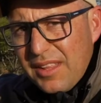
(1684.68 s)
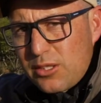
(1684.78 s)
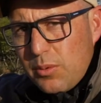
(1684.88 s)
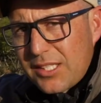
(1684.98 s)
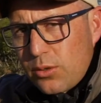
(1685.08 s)

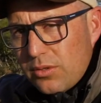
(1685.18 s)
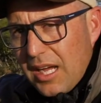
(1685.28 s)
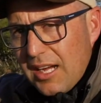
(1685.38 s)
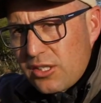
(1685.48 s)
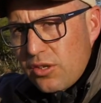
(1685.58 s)
That's why it's called
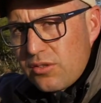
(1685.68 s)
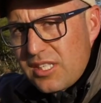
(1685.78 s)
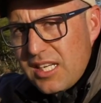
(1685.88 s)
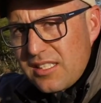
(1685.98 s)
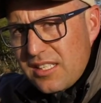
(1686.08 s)
ISO
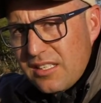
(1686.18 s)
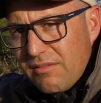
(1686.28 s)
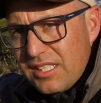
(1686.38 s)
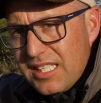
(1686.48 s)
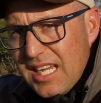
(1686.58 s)

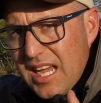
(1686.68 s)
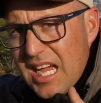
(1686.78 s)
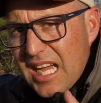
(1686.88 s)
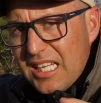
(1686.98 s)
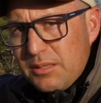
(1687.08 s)
sensitivity,
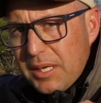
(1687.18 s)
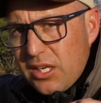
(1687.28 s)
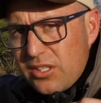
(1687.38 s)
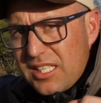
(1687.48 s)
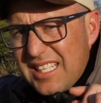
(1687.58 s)
is
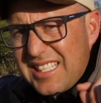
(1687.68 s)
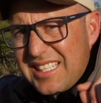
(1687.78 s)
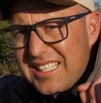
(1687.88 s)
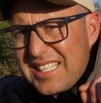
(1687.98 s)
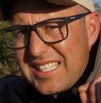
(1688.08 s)
because it's
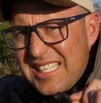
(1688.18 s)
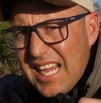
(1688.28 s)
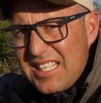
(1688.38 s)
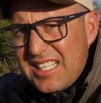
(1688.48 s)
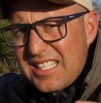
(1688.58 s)
the
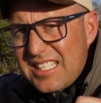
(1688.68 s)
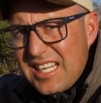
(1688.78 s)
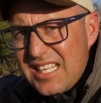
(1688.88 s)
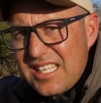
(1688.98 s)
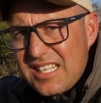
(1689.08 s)
sensor's
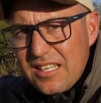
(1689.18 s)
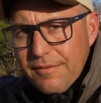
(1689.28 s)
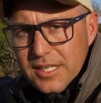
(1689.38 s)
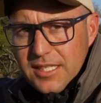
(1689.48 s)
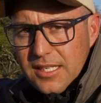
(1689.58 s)

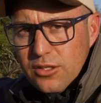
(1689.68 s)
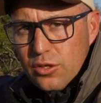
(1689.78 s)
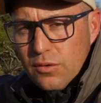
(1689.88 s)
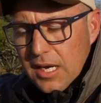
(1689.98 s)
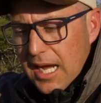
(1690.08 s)
sensitivity
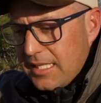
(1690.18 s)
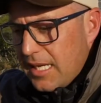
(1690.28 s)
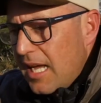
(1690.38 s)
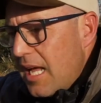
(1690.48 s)
to light.